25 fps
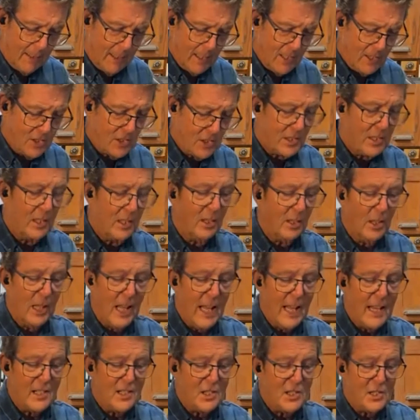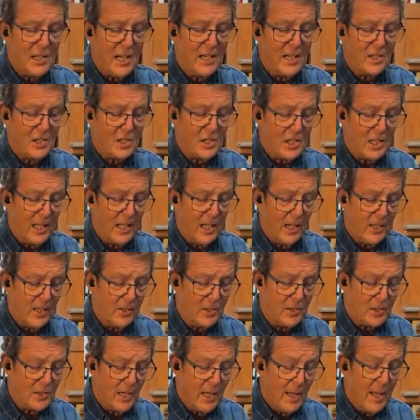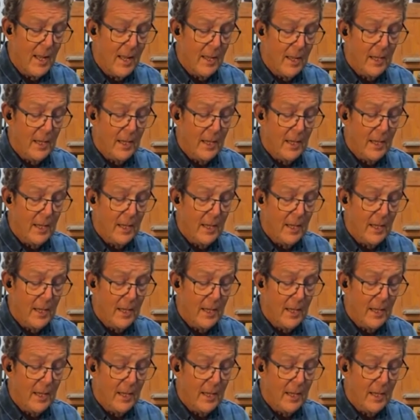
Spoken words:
these leads and slugs.